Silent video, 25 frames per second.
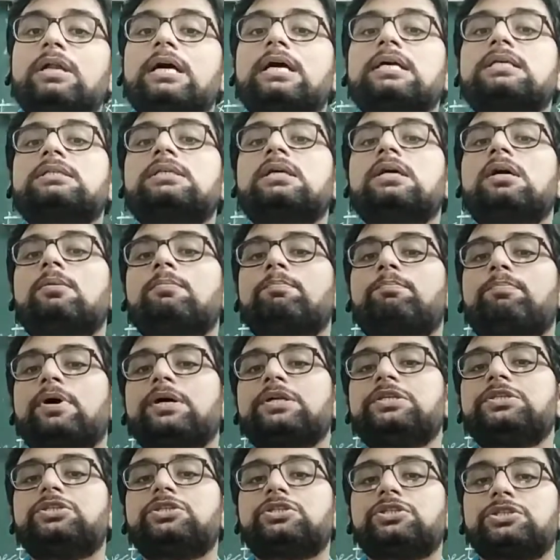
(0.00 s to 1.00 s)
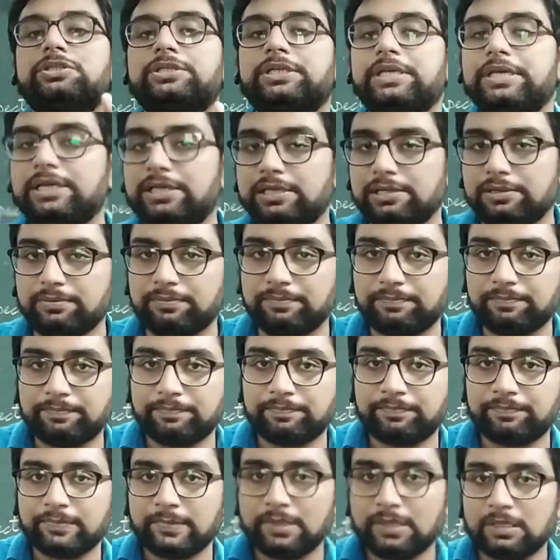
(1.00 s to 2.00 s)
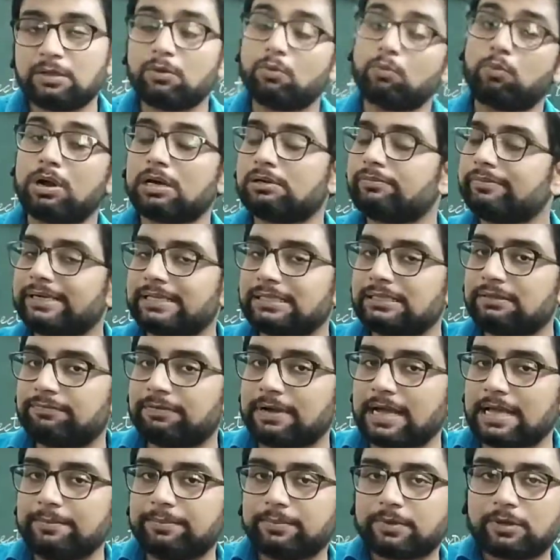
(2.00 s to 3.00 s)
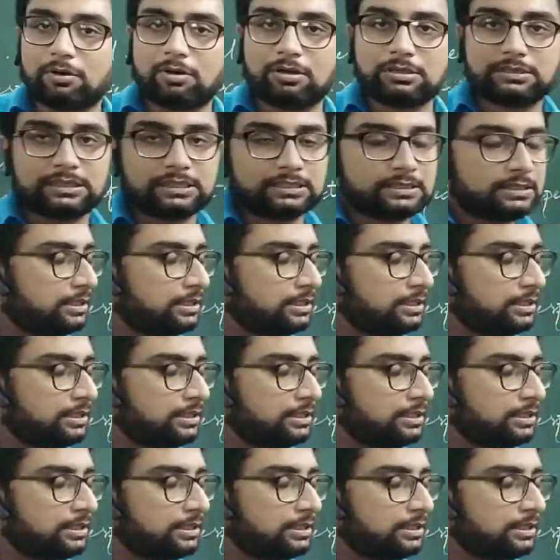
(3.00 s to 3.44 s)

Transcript: as Punch C. Now what were the 5 clauses?